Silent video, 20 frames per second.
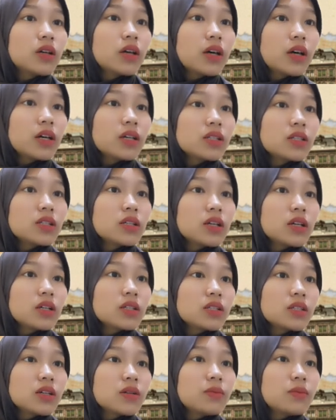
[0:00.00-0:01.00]
has
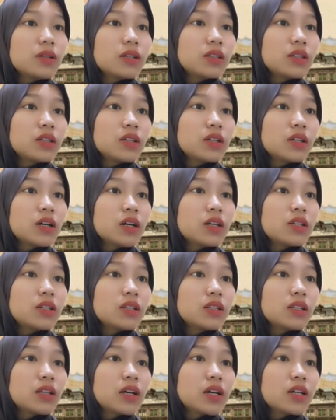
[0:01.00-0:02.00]
established
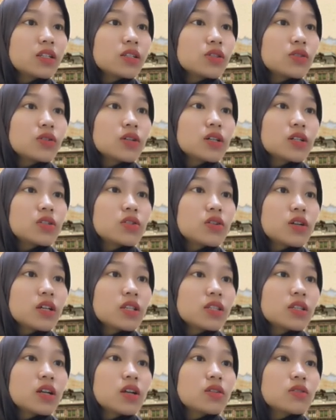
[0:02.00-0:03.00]
guidelines to
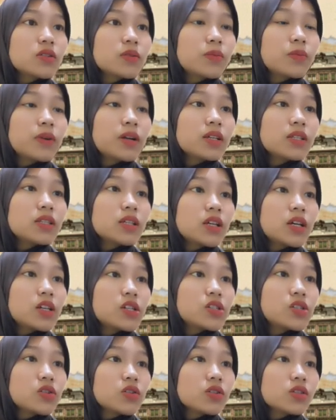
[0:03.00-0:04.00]
address transfer pricing
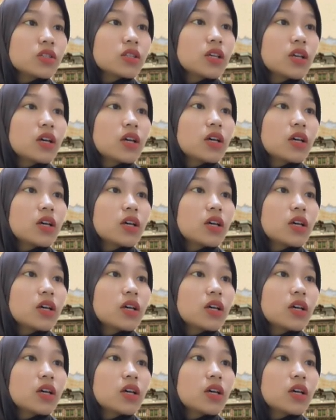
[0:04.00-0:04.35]
issues.